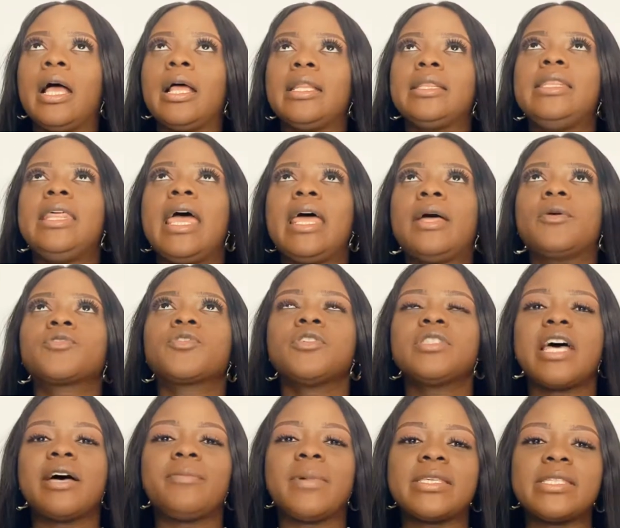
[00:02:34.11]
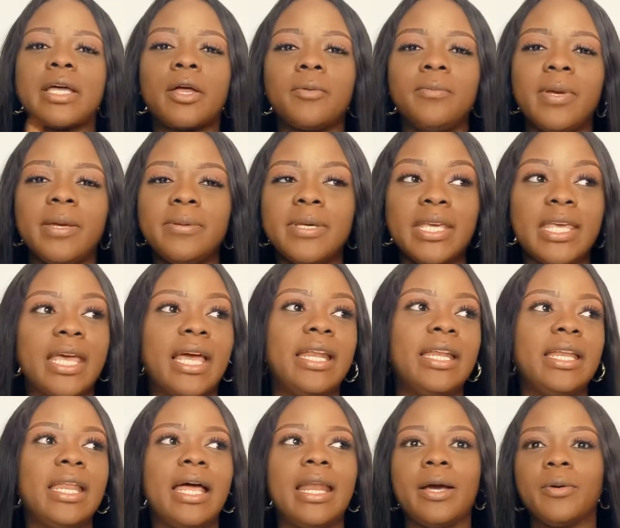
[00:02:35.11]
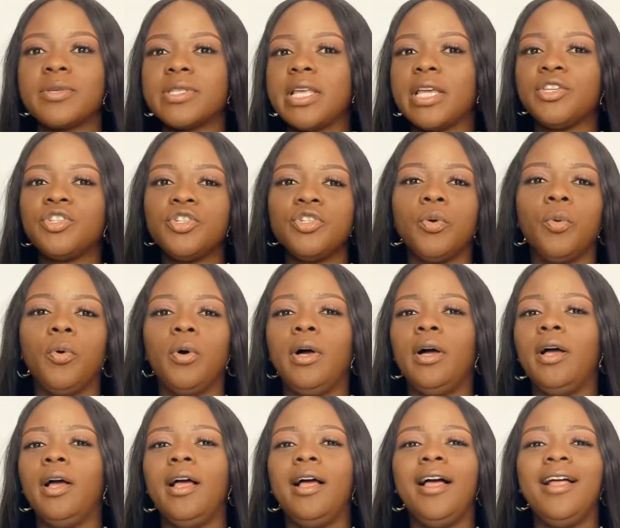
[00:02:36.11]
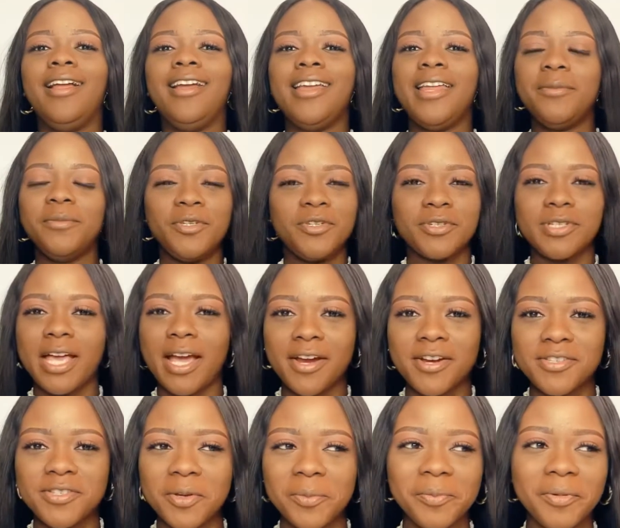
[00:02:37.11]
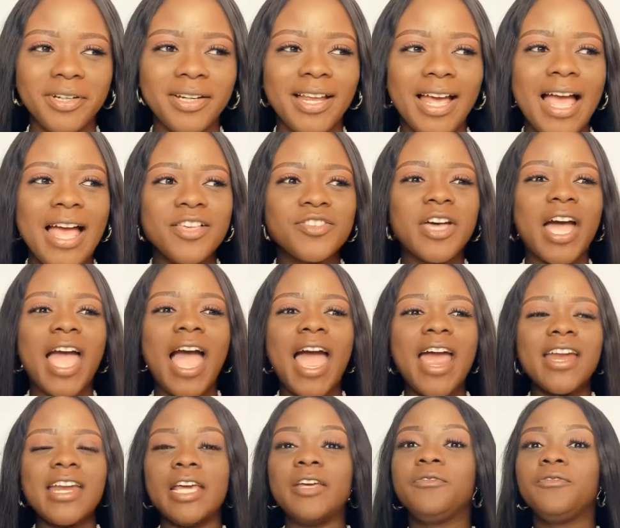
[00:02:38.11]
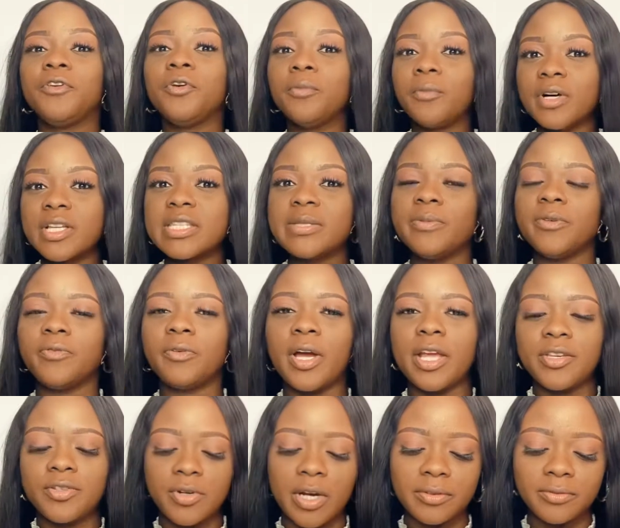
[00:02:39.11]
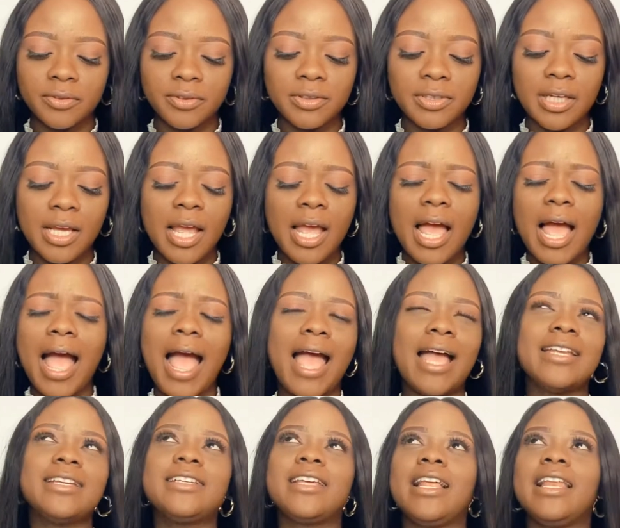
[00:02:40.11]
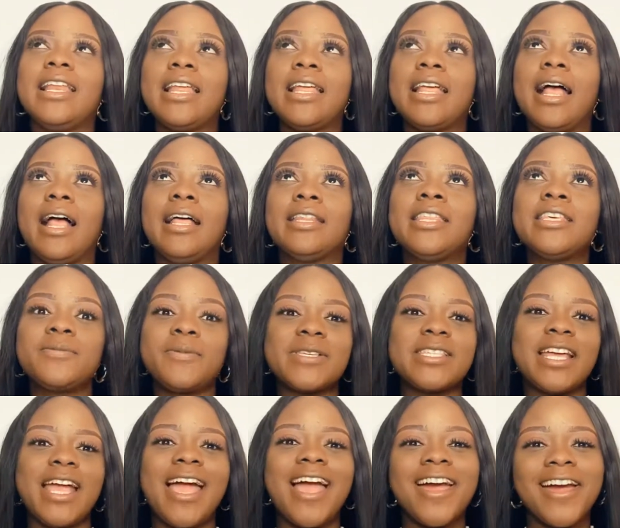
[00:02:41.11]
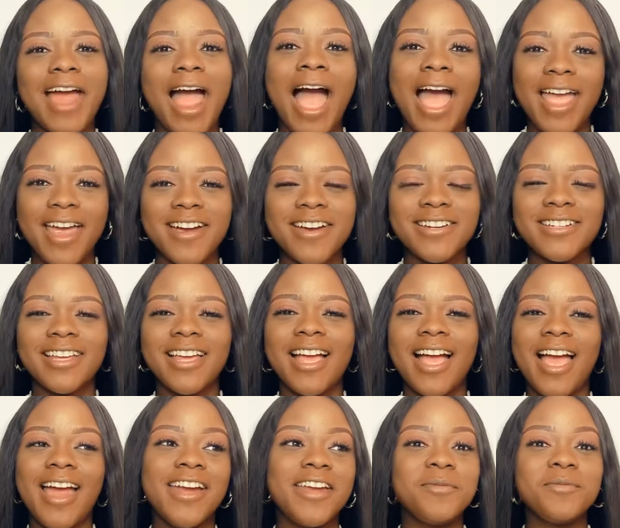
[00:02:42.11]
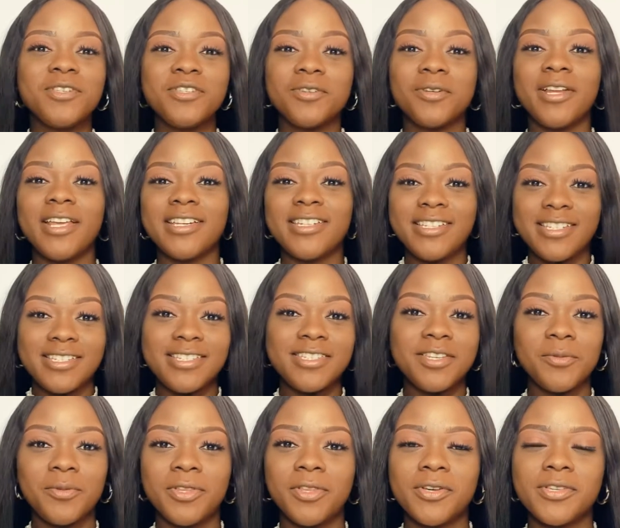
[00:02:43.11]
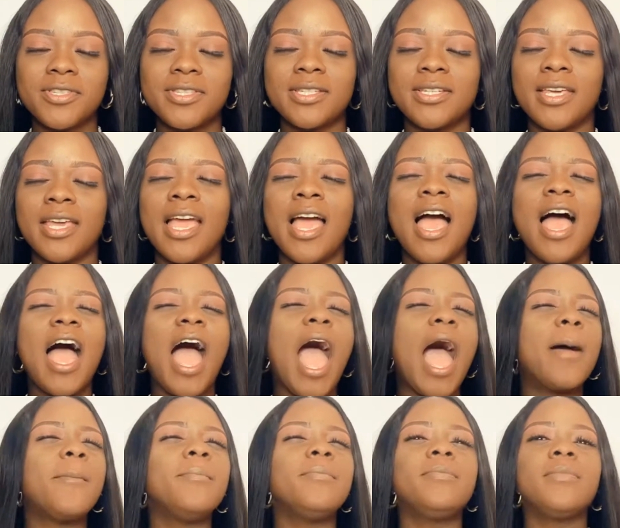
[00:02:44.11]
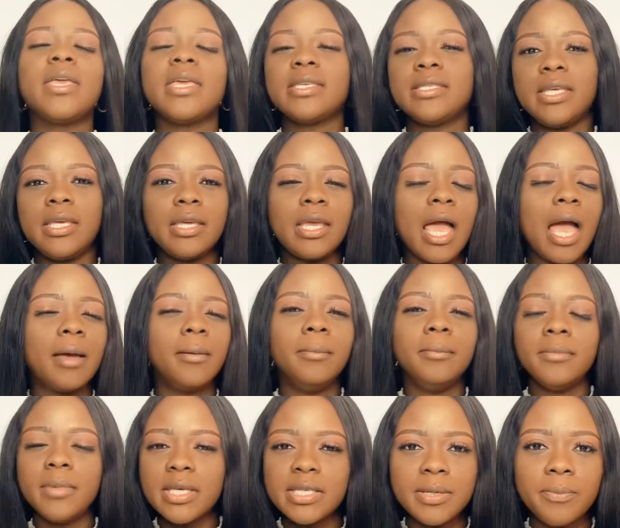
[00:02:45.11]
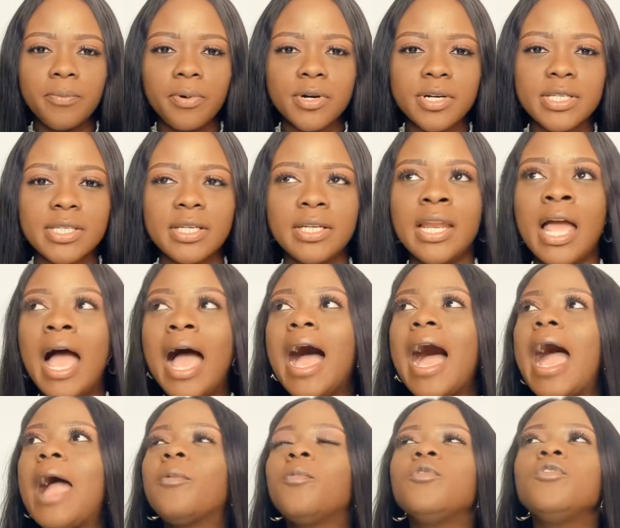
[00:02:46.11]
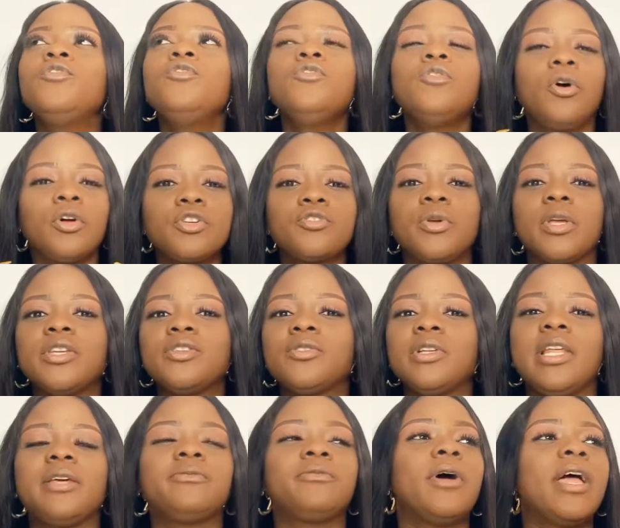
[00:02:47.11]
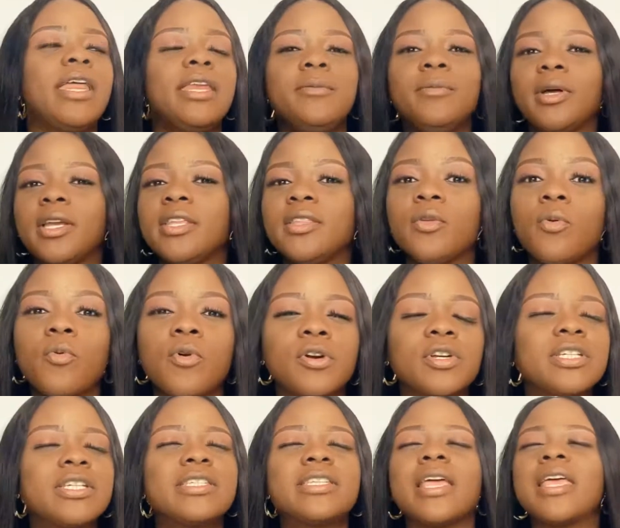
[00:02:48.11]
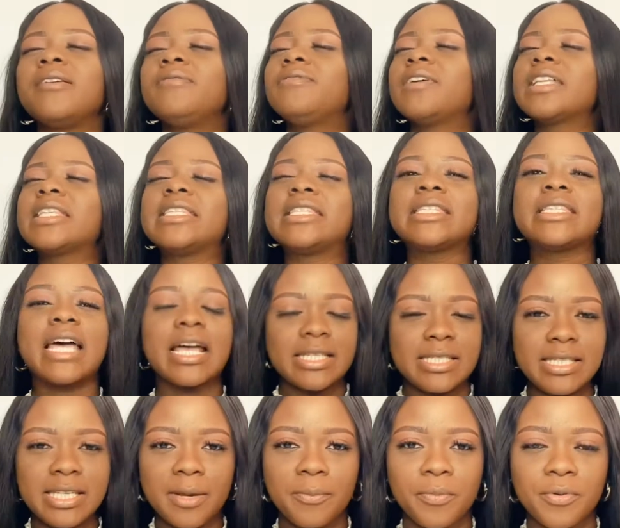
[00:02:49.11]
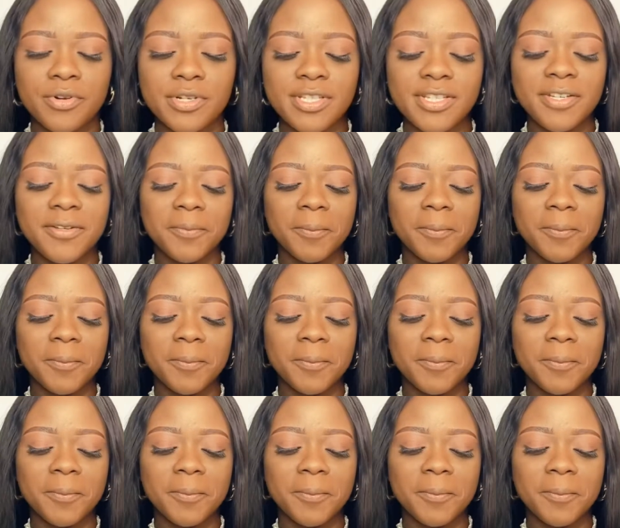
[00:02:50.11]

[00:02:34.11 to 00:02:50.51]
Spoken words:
Then I was going to have my second baby in Canada, and I was like, do you know what? Let me just hire someone. So I hired a few months before I traveled. And this person I hired, her name is Juliet. She's still with us today. Amazing person. I would not trade Juliet for anybody in the world. She's a fantastic person.